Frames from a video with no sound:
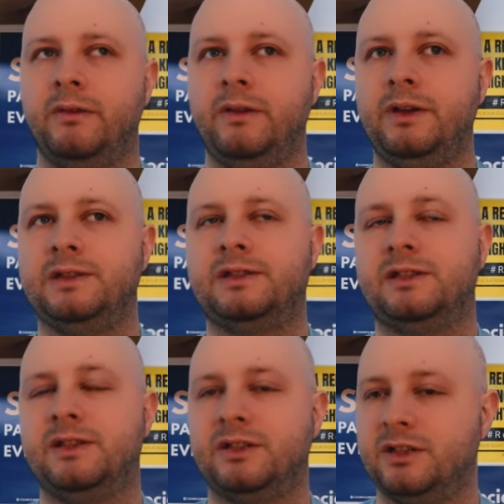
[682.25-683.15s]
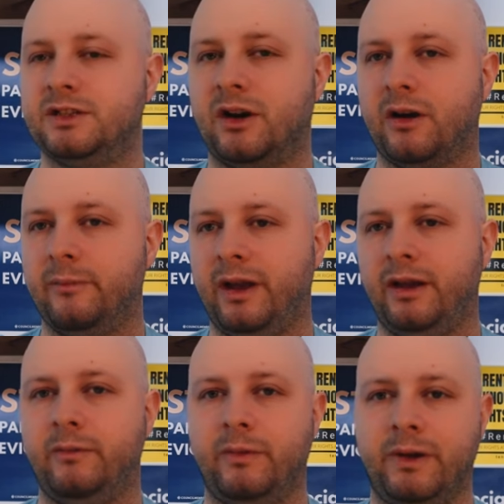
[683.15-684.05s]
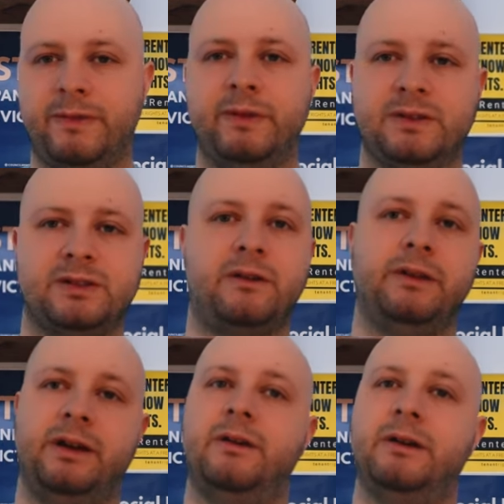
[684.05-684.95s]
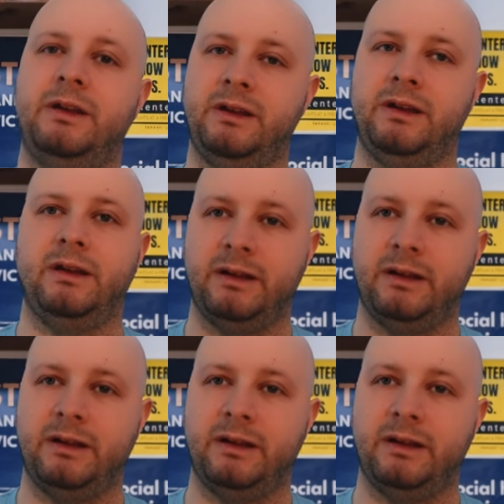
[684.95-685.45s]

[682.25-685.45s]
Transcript: these decisions are made with solidarity